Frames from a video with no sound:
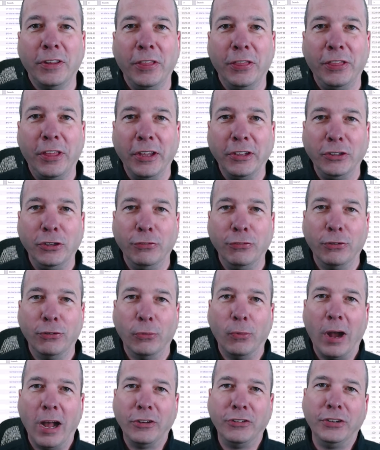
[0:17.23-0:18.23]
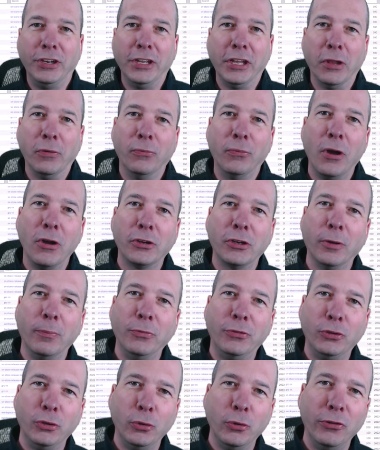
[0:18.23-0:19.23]
Thank you for watching and welcome
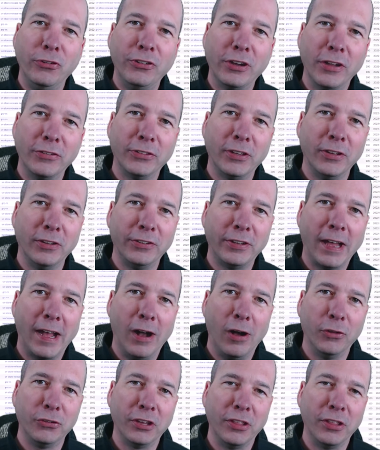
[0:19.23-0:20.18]
to Justin's House.